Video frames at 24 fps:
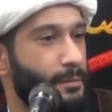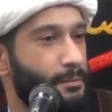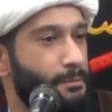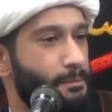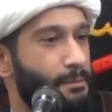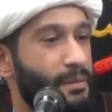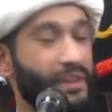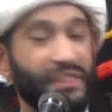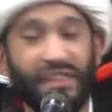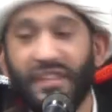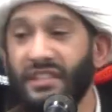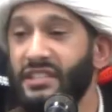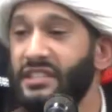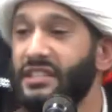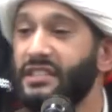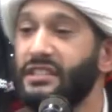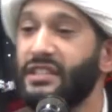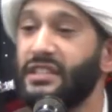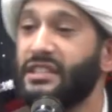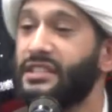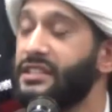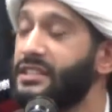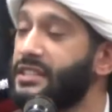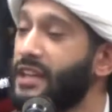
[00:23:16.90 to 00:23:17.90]
But this is the
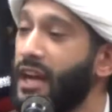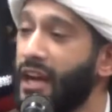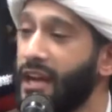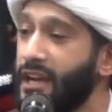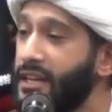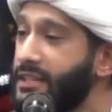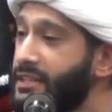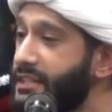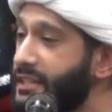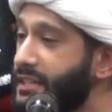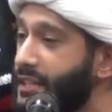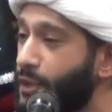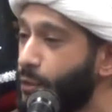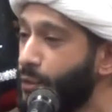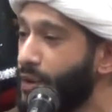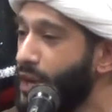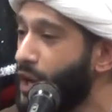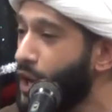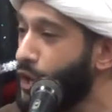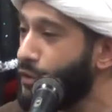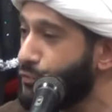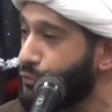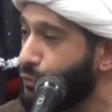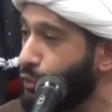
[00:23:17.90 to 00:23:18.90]
society that we
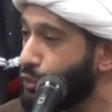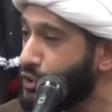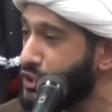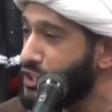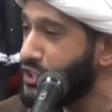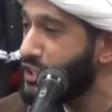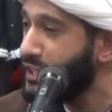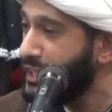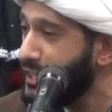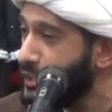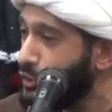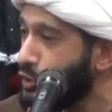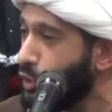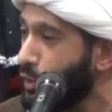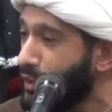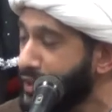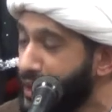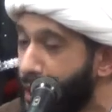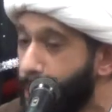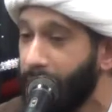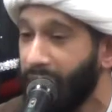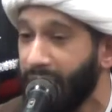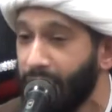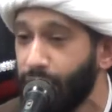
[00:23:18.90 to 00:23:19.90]
are unfortunately growing
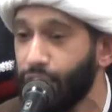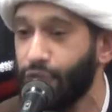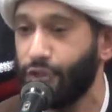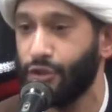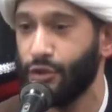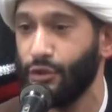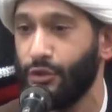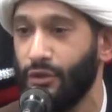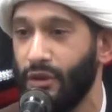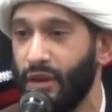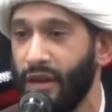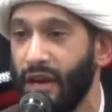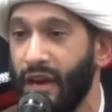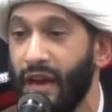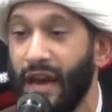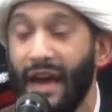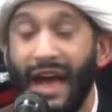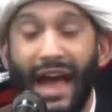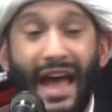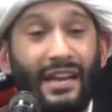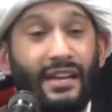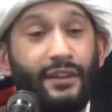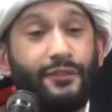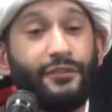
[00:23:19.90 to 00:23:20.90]
up into.
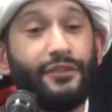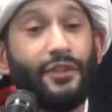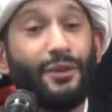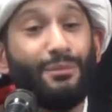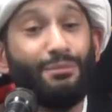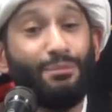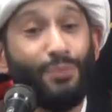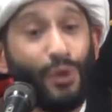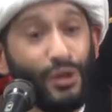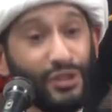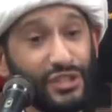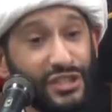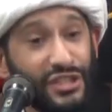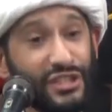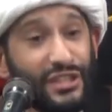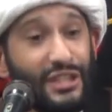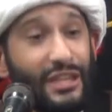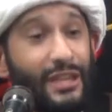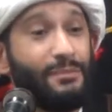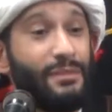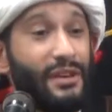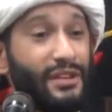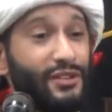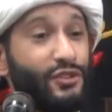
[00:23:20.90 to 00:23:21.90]
And if the
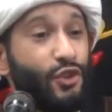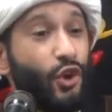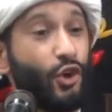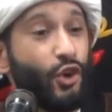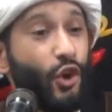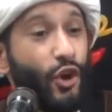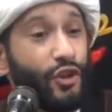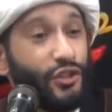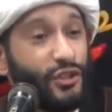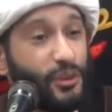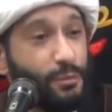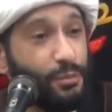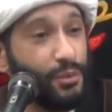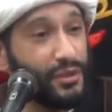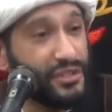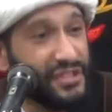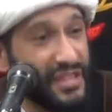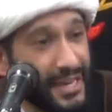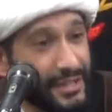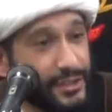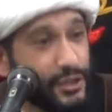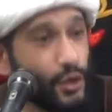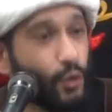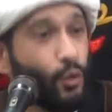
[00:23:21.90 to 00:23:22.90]
Muslim is not going to
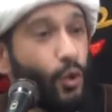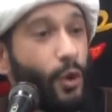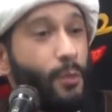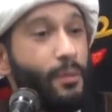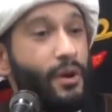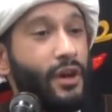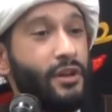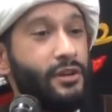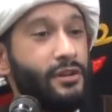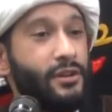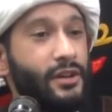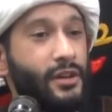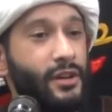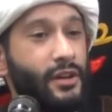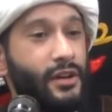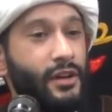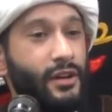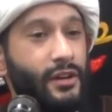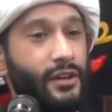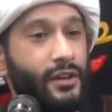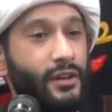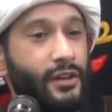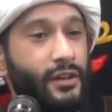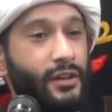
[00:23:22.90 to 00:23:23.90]
protect a woman,
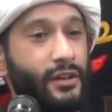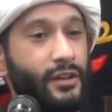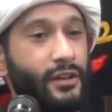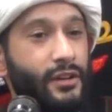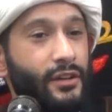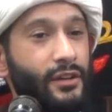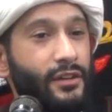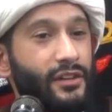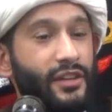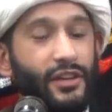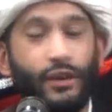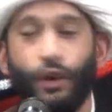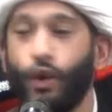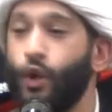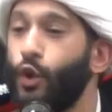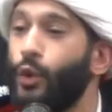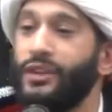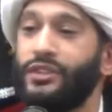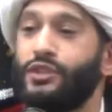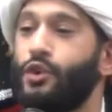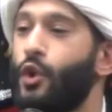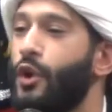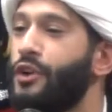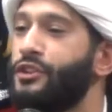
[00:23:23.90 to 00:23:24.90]
then who
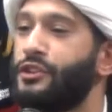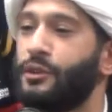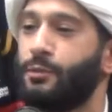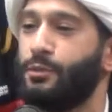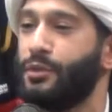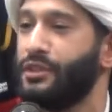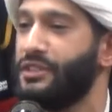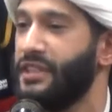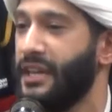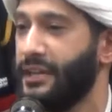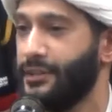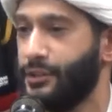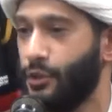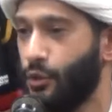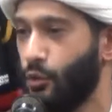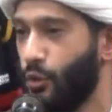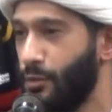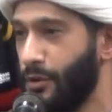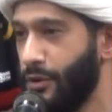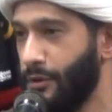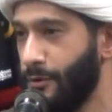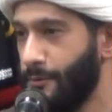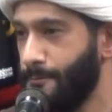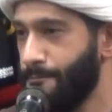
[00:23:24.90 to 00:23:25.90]
is going to protect a woman?